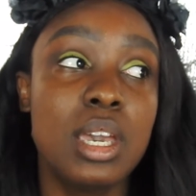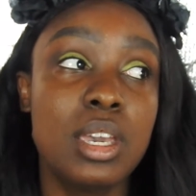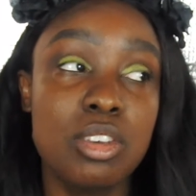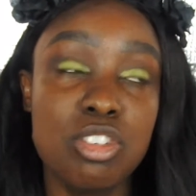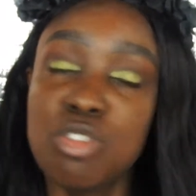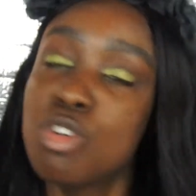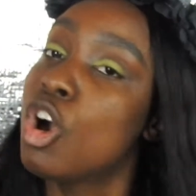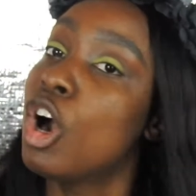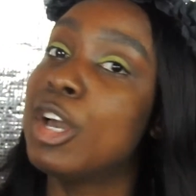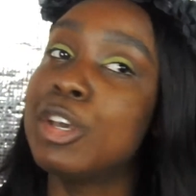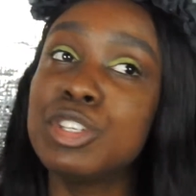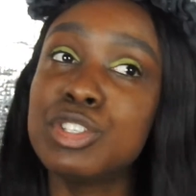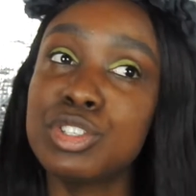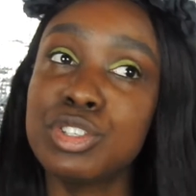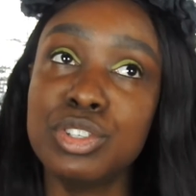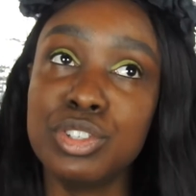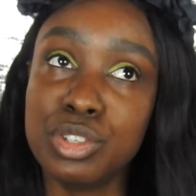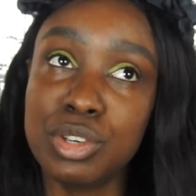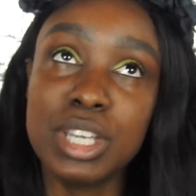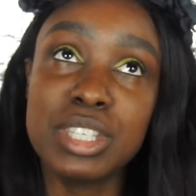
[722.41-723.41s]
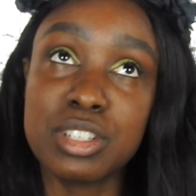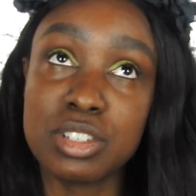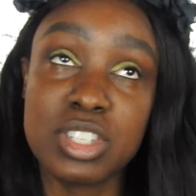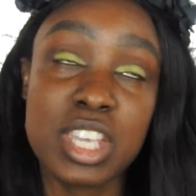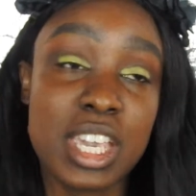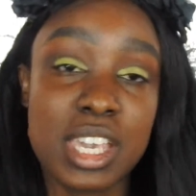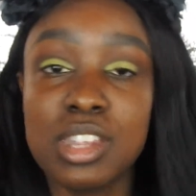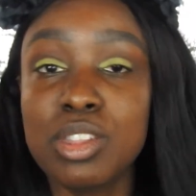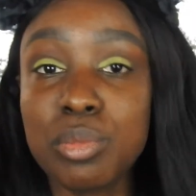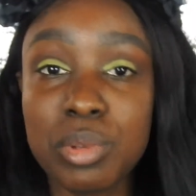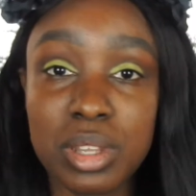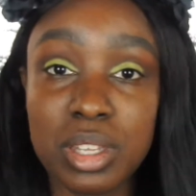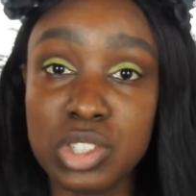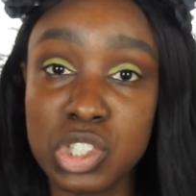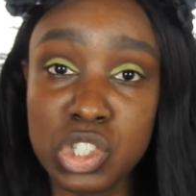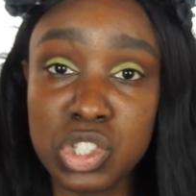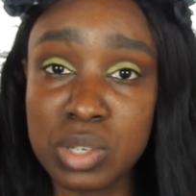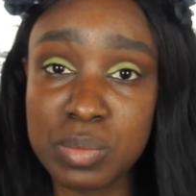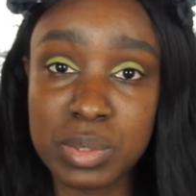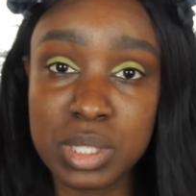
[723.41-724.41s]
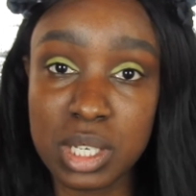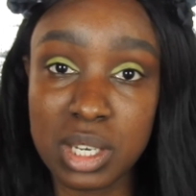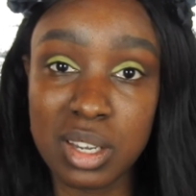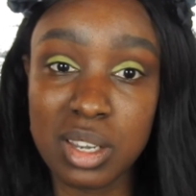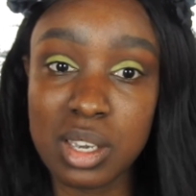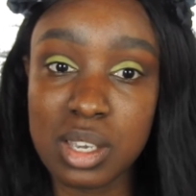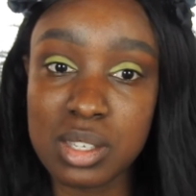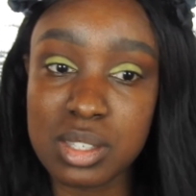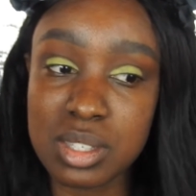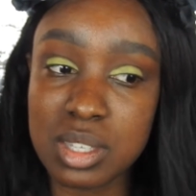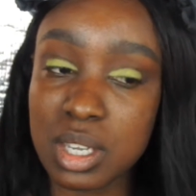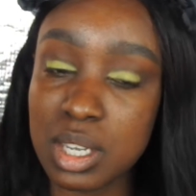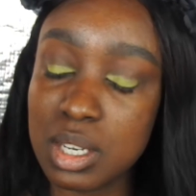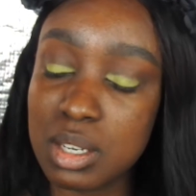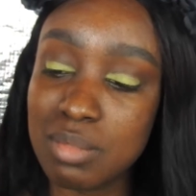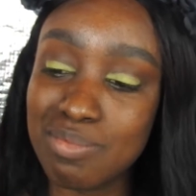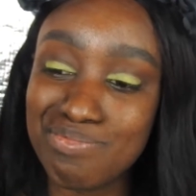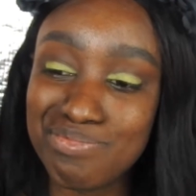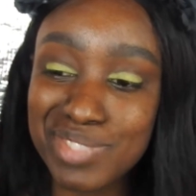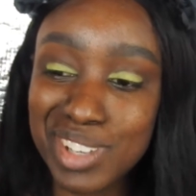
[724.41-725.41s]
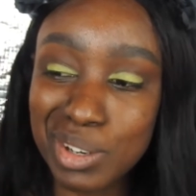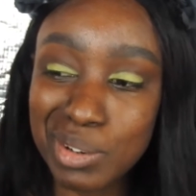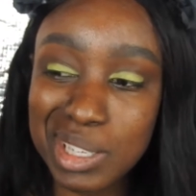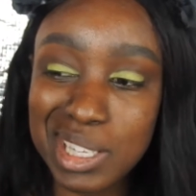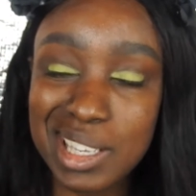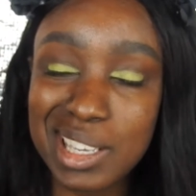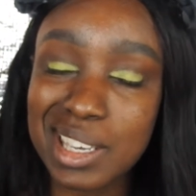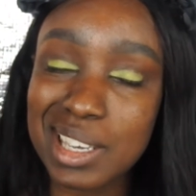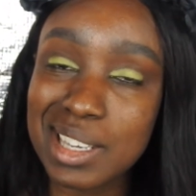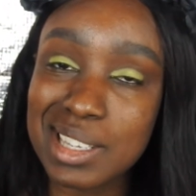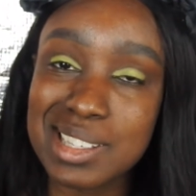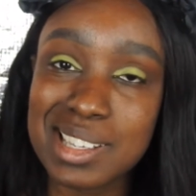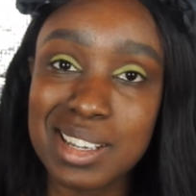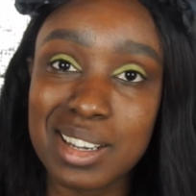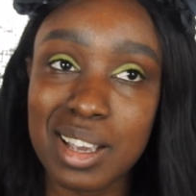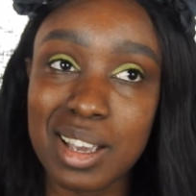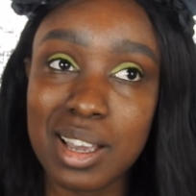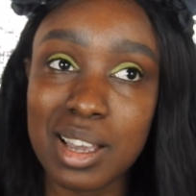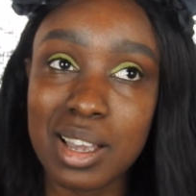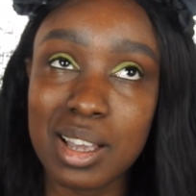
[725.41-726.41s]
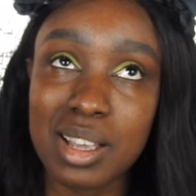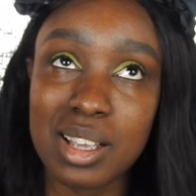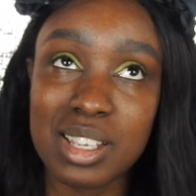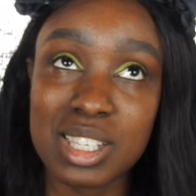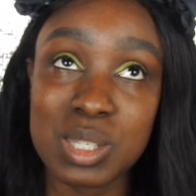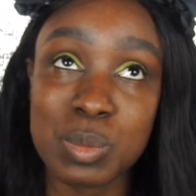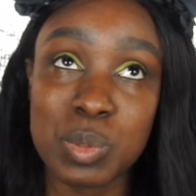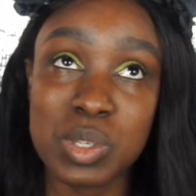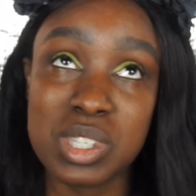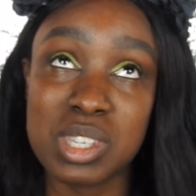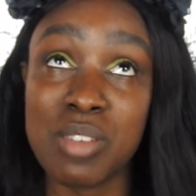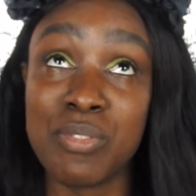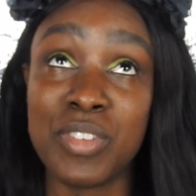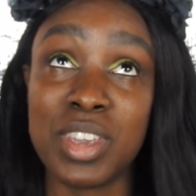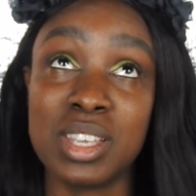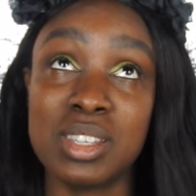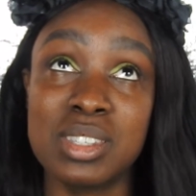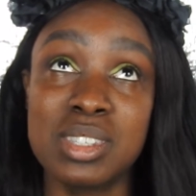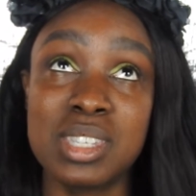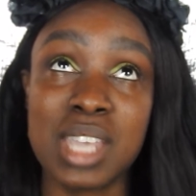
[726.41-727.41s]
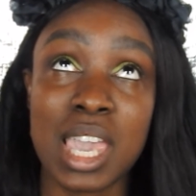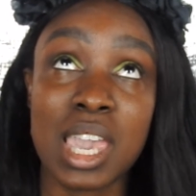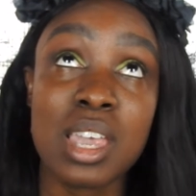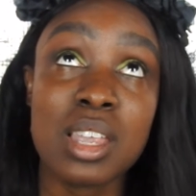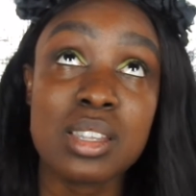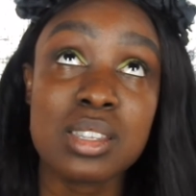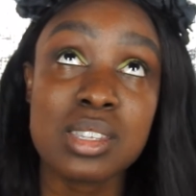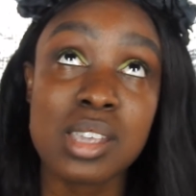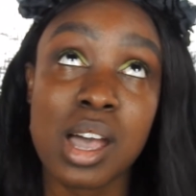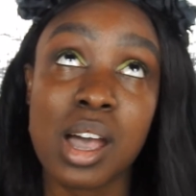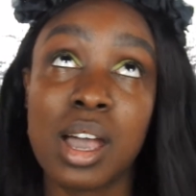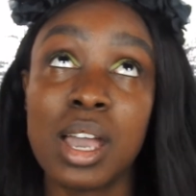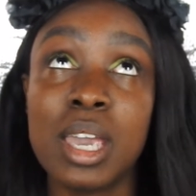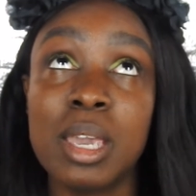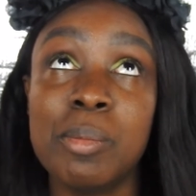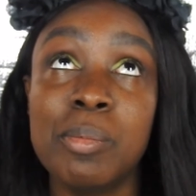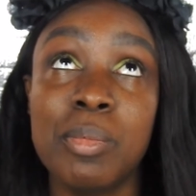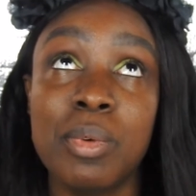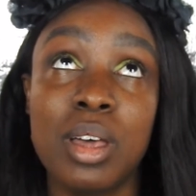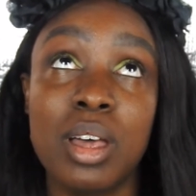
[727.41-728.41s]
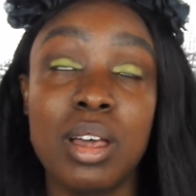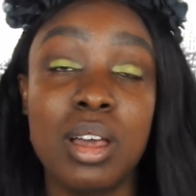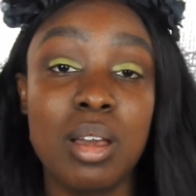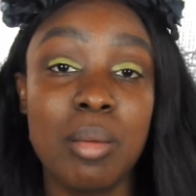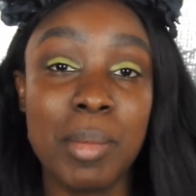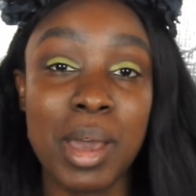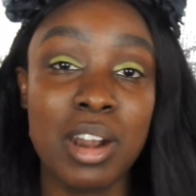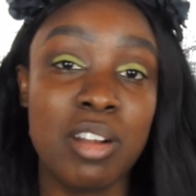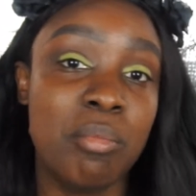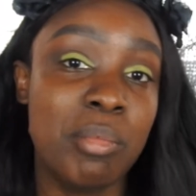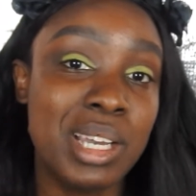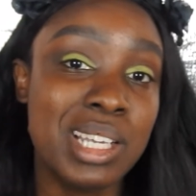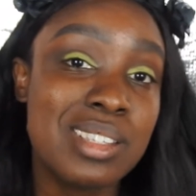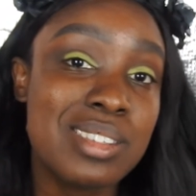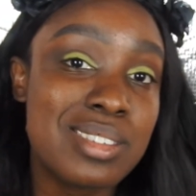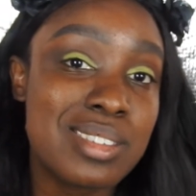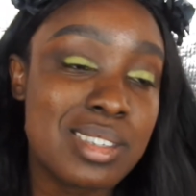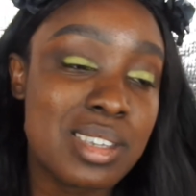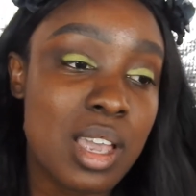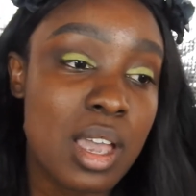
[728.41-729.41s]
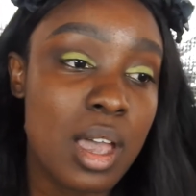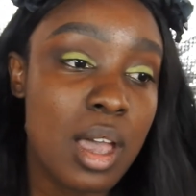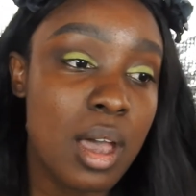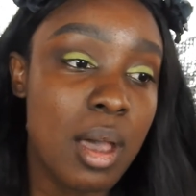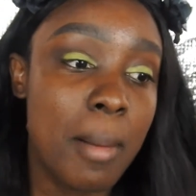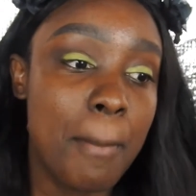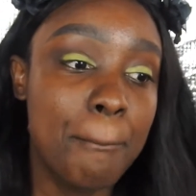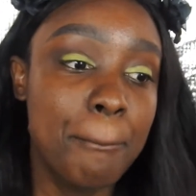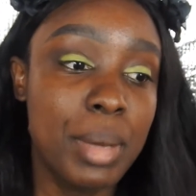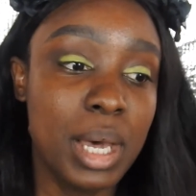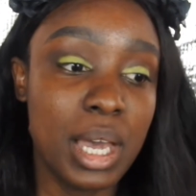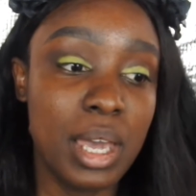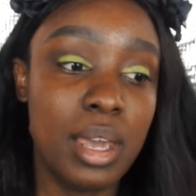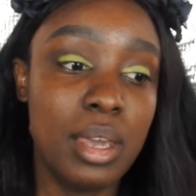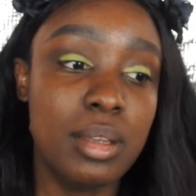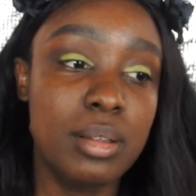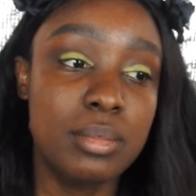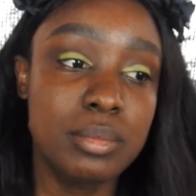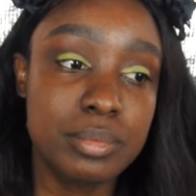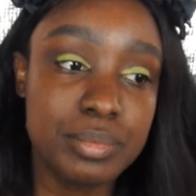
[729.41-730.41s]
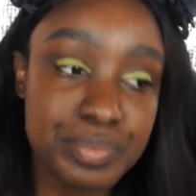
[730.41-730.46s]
You got, you guys are taking the relationship serious, then there really isn't a specific date, time, amount of months, but